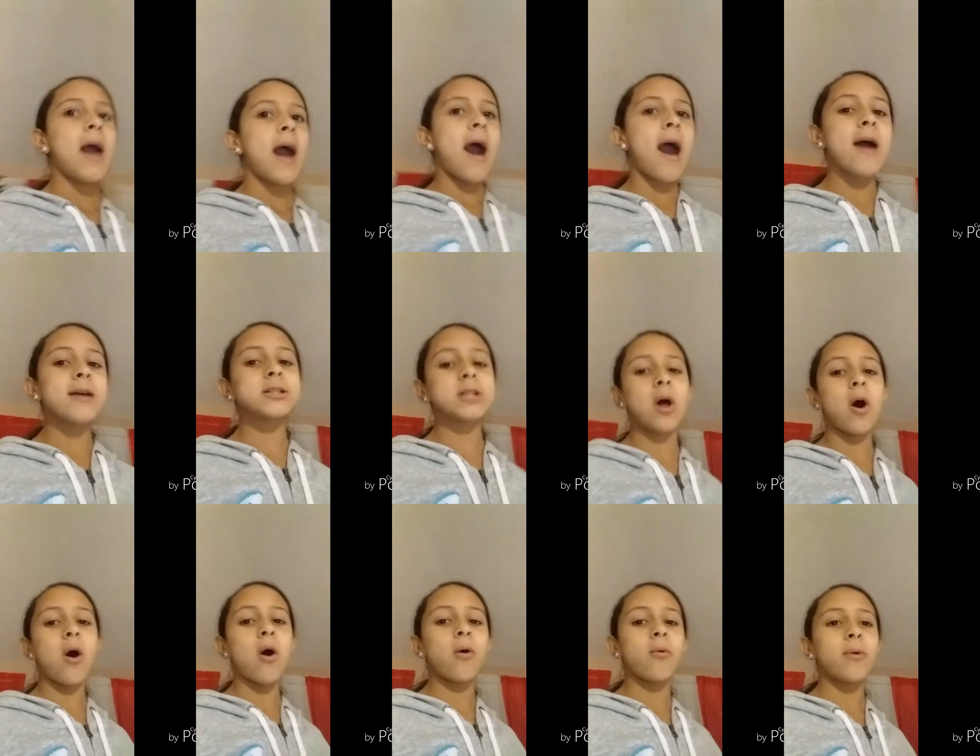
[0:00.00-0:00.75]
As
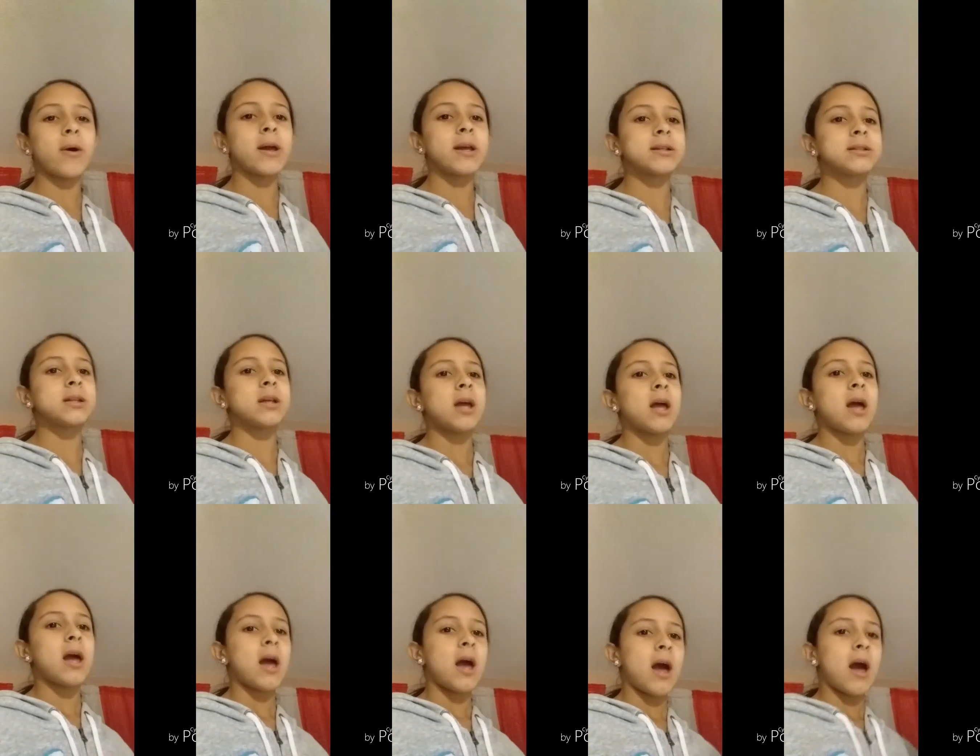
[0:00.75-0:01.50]
always,
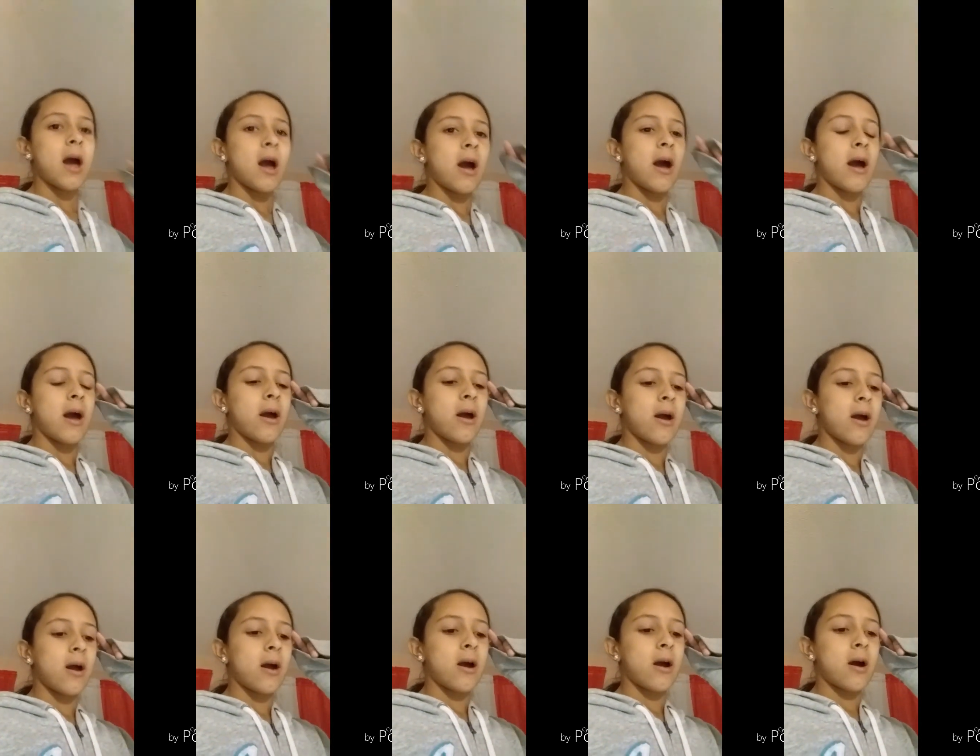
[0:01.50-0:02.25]

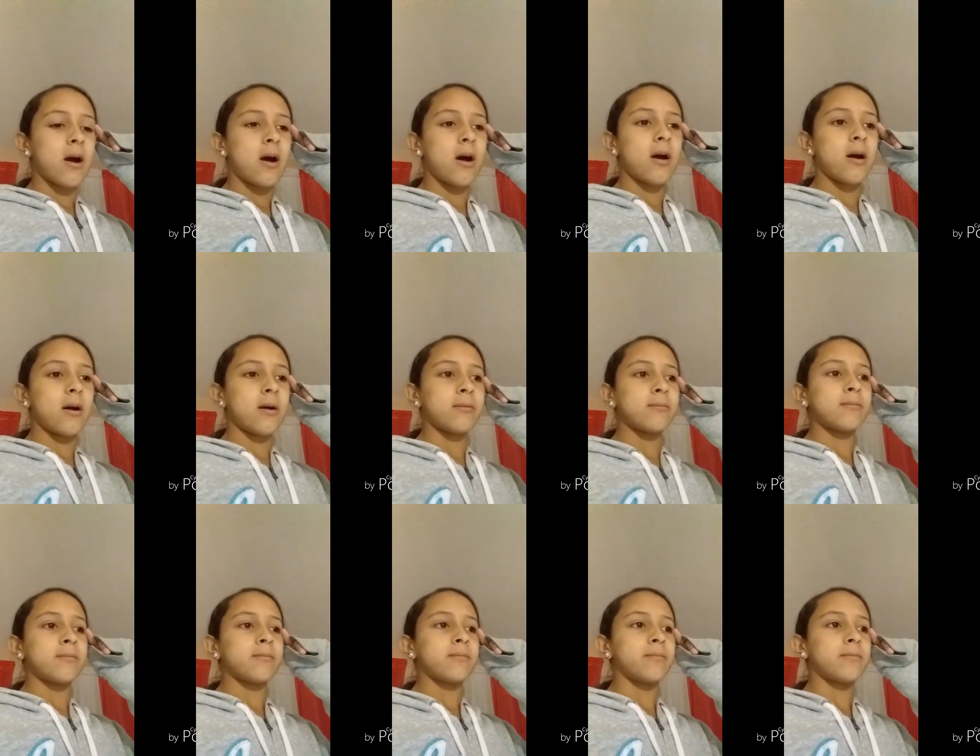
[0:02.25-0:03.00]

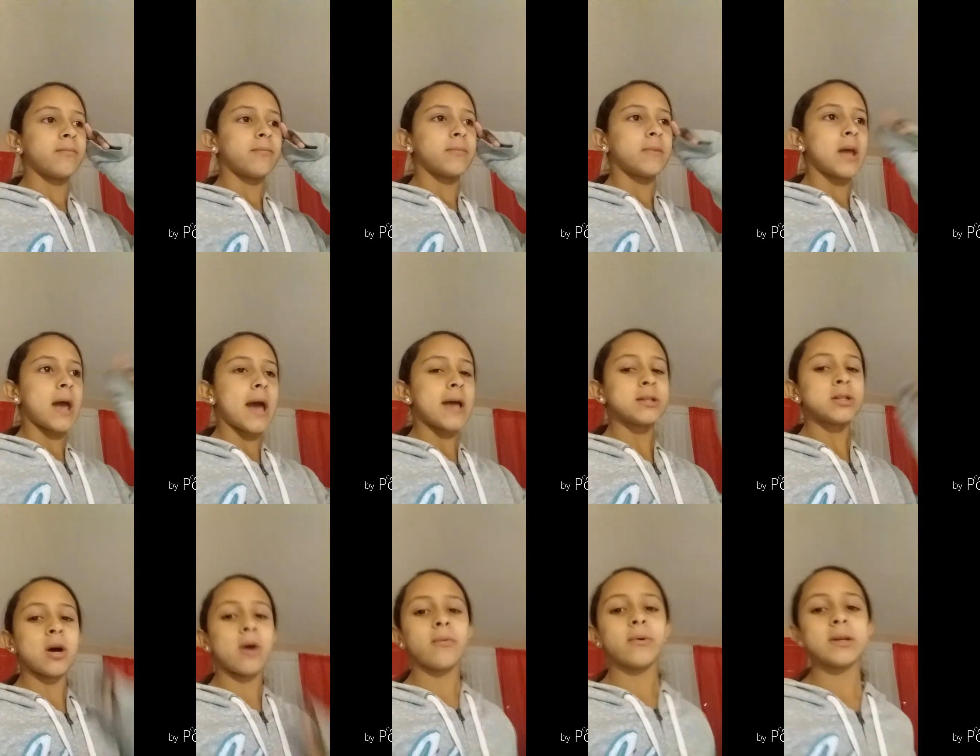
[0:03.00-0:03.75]

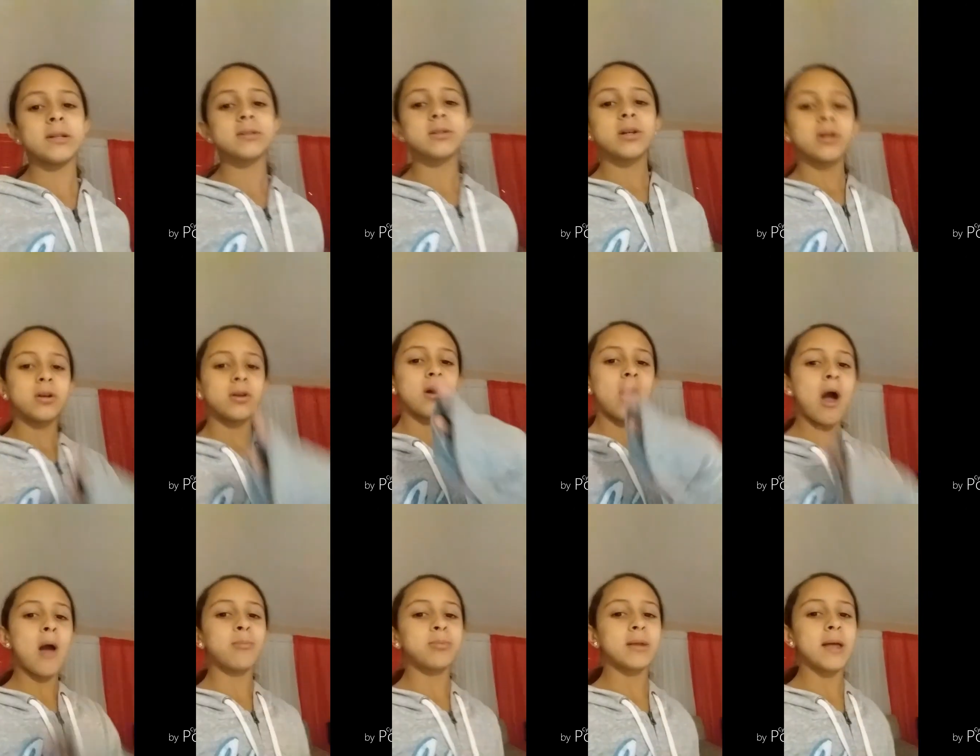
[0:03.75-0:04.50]

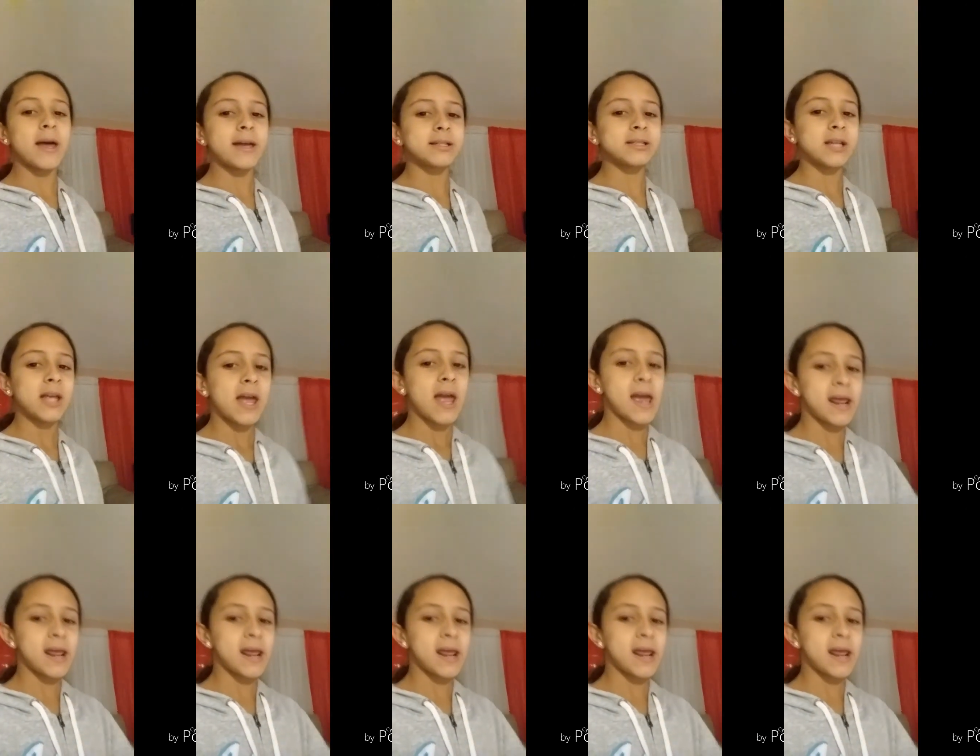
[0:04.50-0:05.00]
God bless,